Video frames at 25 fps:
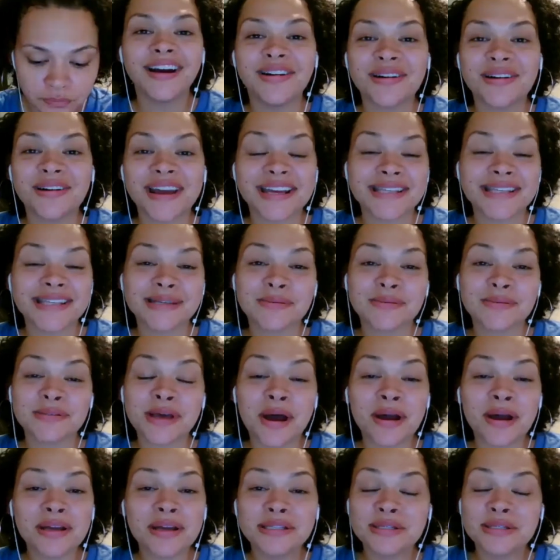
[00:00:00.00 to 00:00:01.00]
Okay, so
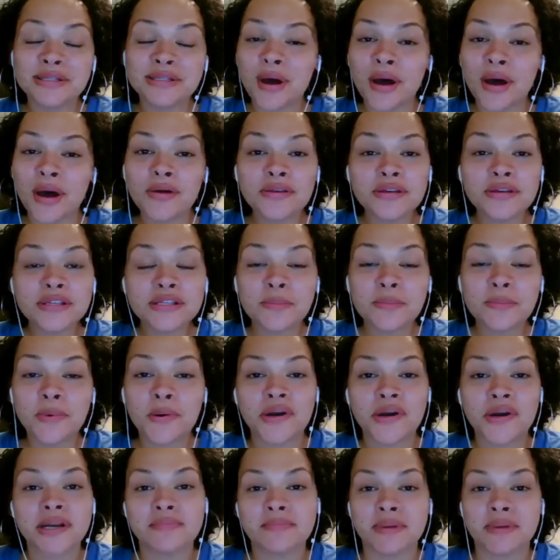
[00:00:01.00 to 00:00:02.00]
talking to all the
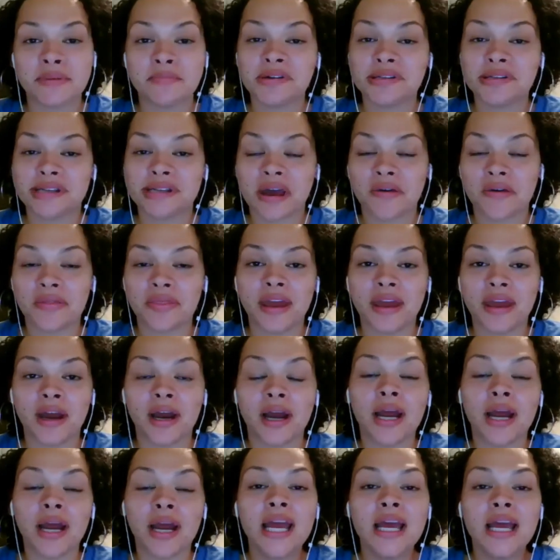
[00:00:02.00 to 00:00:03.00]
supporting members out
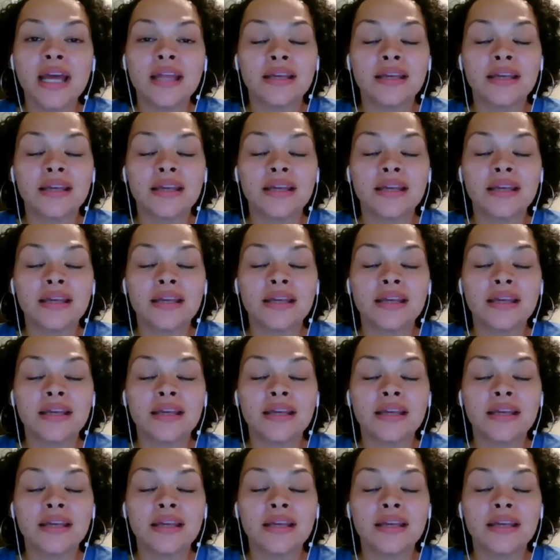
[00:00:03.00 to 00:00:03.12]
there,